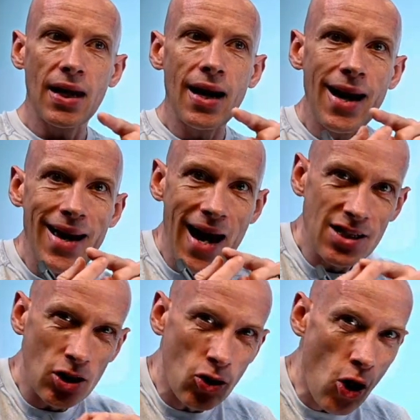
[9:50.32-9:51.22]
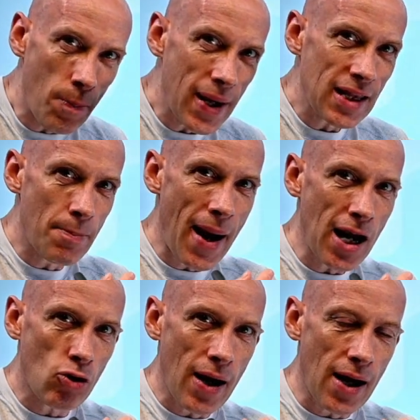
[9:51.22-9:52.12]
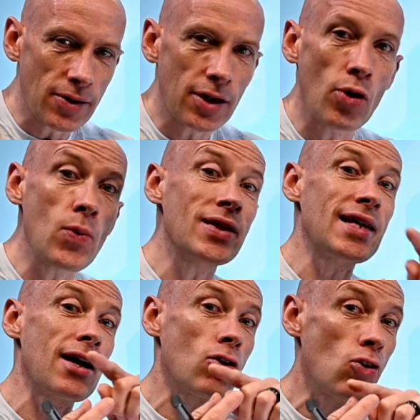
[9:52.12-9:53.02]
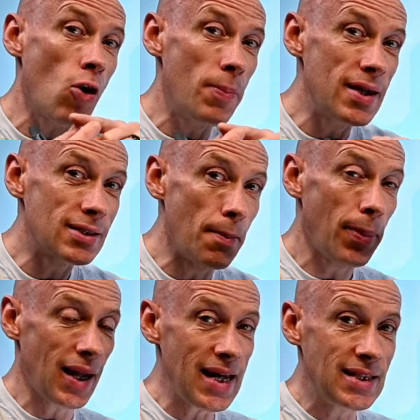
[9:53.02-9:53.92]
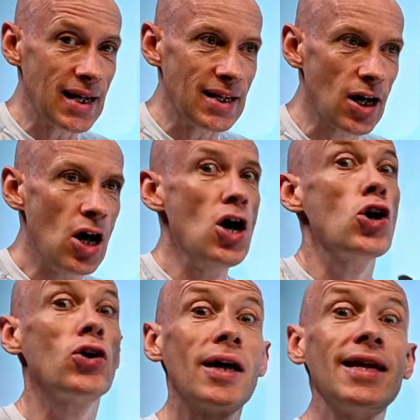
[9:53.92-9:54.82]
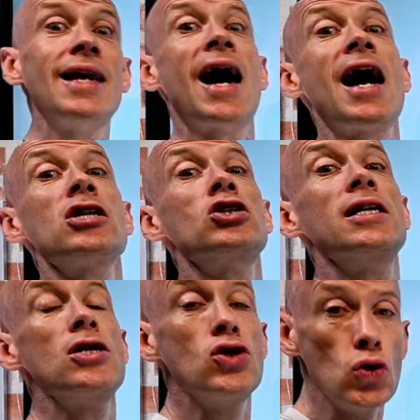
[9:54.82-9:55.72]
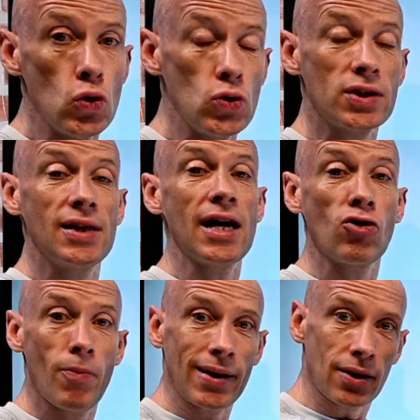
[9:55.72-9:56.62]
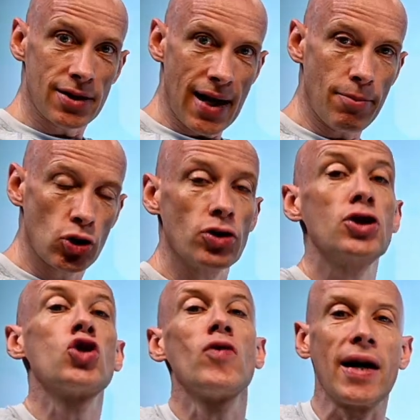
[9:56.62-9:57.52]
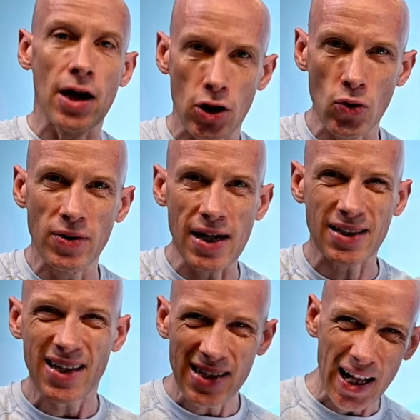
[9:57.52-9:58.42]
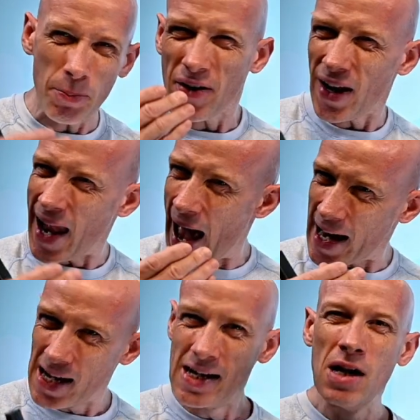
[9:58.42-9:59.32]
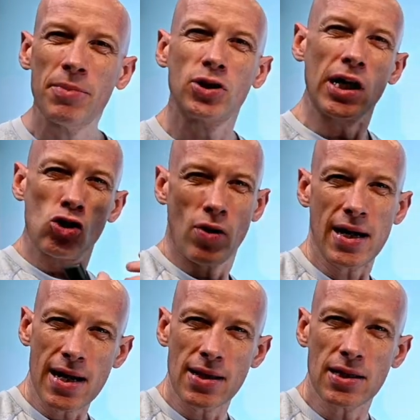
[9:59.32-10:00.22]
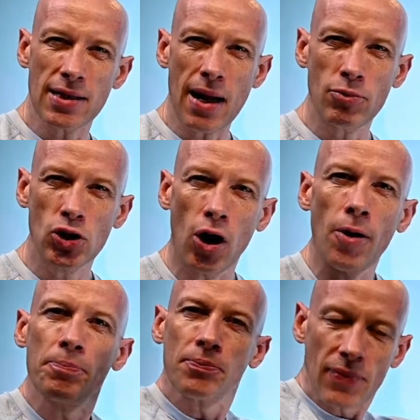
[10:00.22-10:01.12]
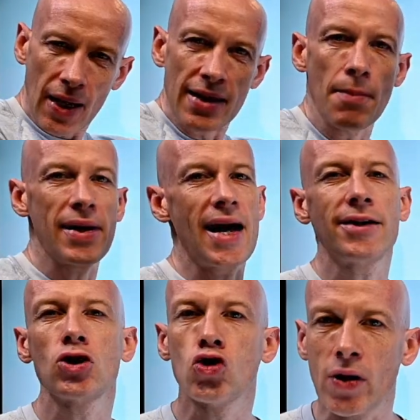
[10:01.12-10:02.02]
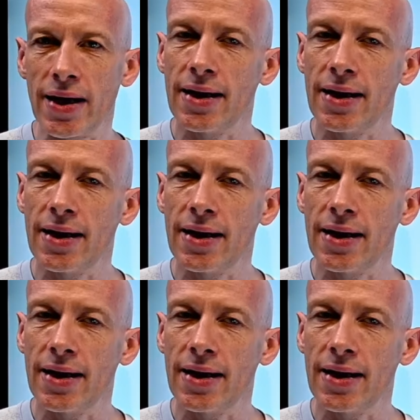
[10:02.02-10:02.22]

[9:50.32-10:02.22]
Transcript: it has to copy it in the background, and only once that copy is completed could I then actually use the incremental snapshot to create a new disk. There's a little bit of a lag between creating the snapshot and then being able to create a